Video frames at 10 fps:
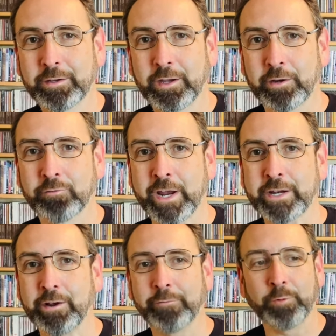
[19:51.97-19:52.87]
A great
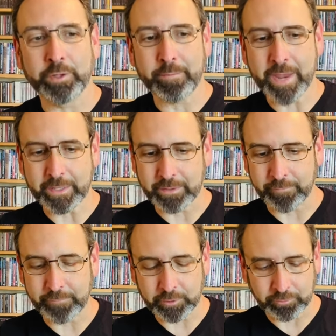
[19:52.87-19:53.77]
enough one to make the
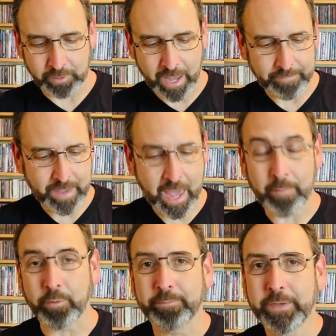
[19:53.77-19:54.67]
official live
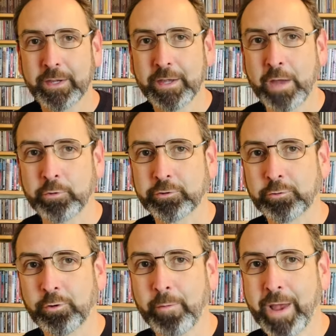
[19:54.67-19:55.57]
album. And what's
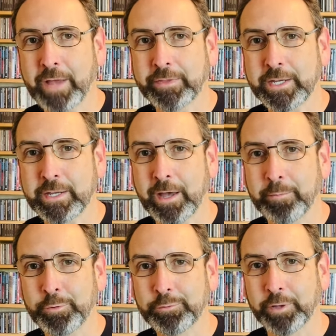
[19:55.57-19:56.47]
cool about the uh,
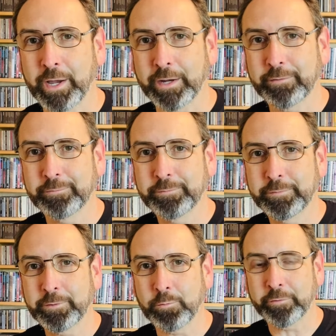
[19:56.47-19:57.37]
bootleg,
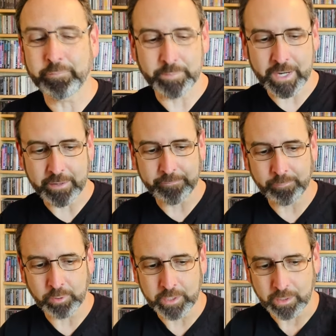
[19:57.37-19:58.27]
the one from
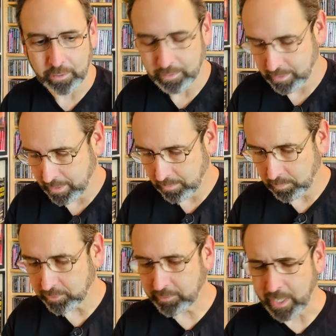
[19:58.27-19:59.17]
94 here,
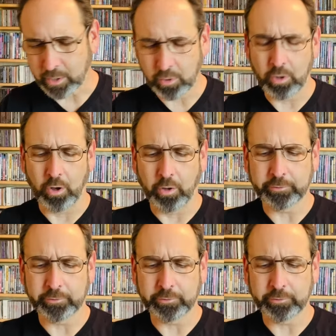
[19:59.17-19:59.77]
which they call